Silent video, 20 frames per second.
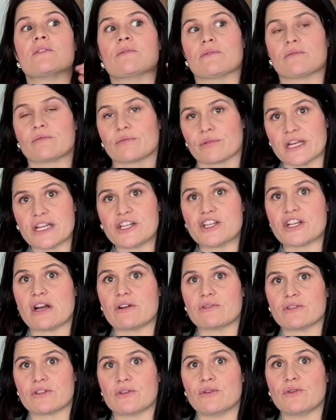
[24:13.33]
reach
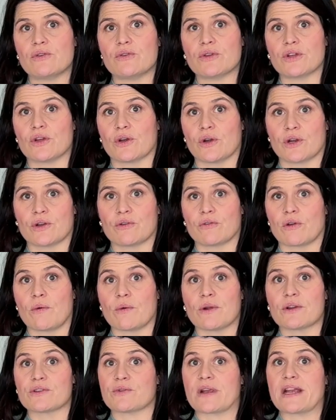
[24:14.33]
out to your
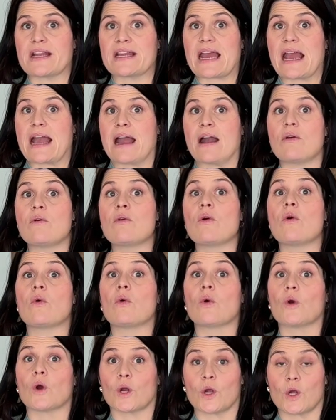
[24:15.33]
growers right now
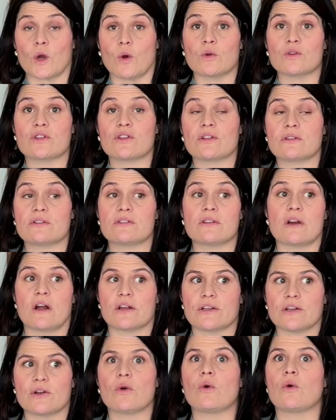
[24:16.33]
or go
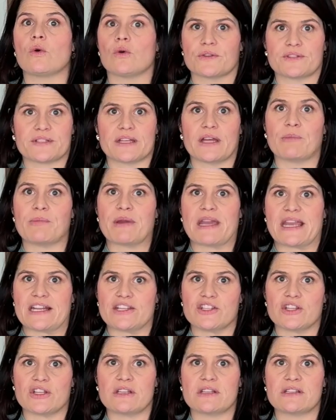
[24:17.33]
on your wholesale
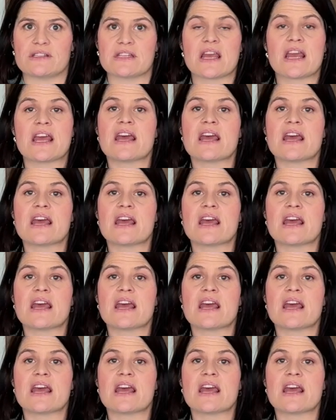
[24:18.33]
pages.